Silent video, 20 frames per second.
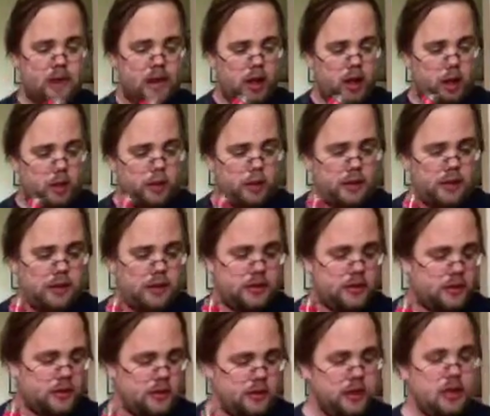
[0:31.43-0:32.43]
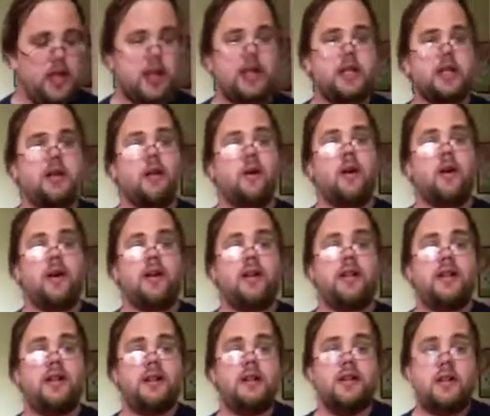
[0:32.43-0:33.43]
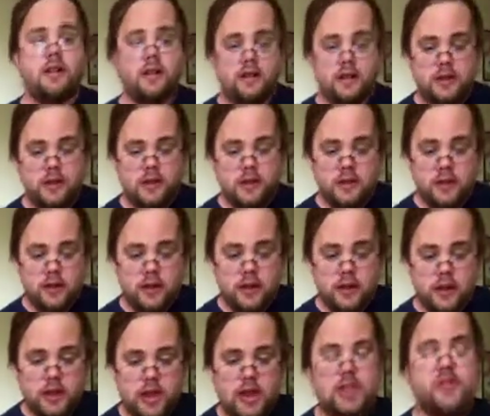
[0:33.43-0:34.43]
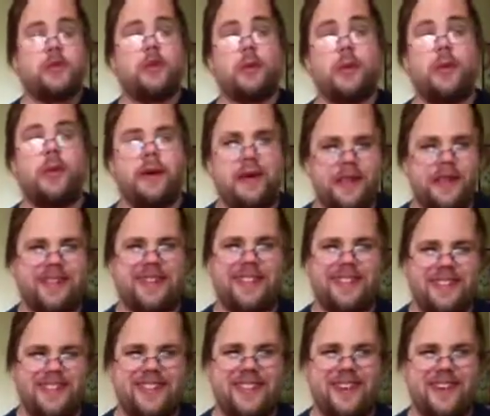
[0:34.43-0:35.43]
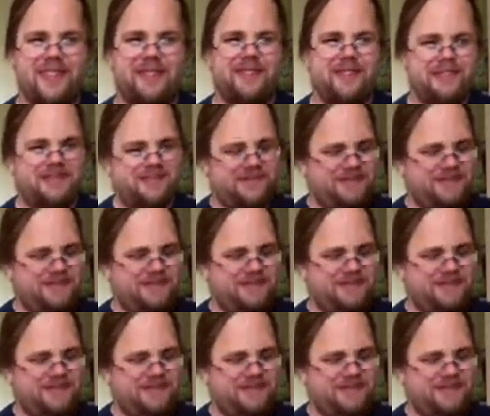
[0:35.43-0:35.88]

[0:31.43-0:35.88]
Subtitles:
Hoping that you are enjoying yourself.